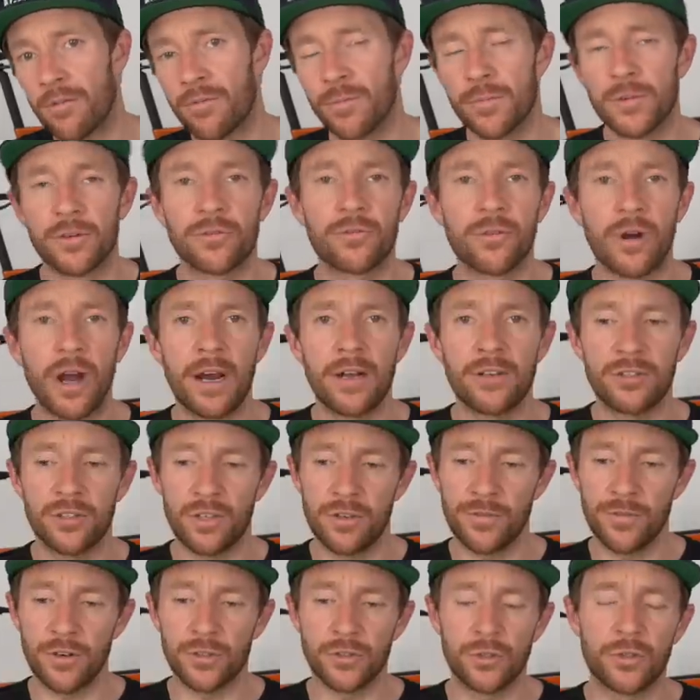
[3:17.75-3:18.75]
from the trainer.
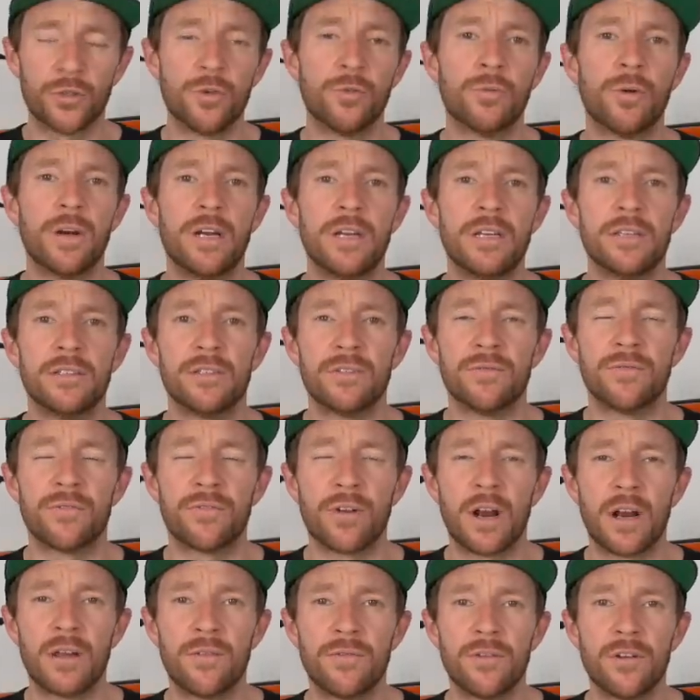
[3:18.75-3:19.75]
So you've got two readings in
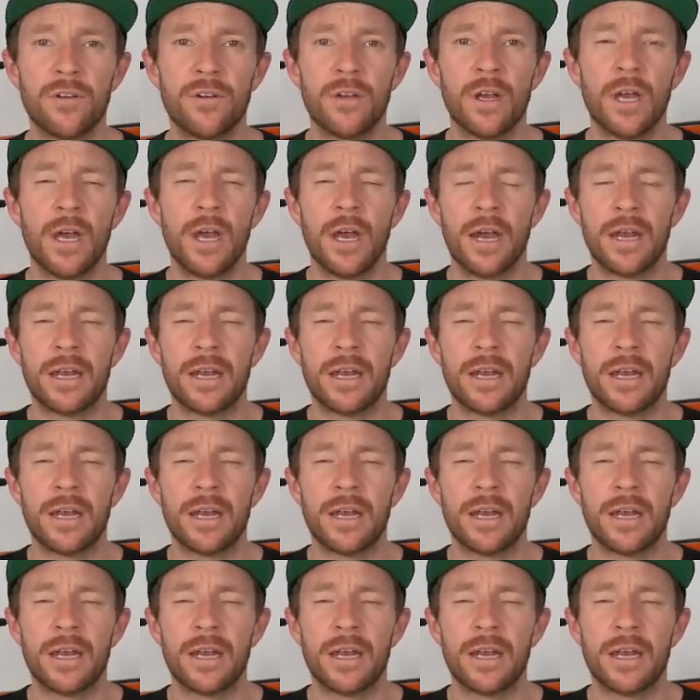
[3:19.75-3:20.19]
front of you.